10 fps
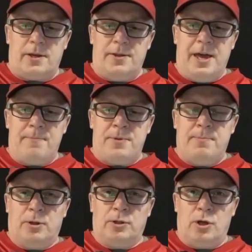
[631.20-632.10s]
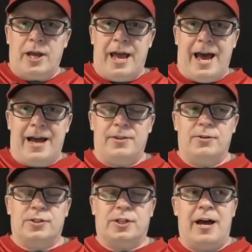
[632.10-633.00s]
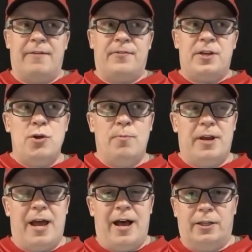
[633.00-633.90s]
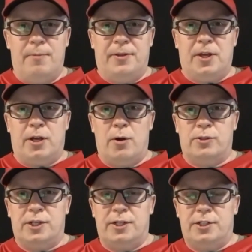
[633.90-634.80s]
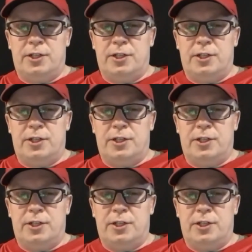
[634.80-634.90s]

that people look at, and there's a lot of human element that goes into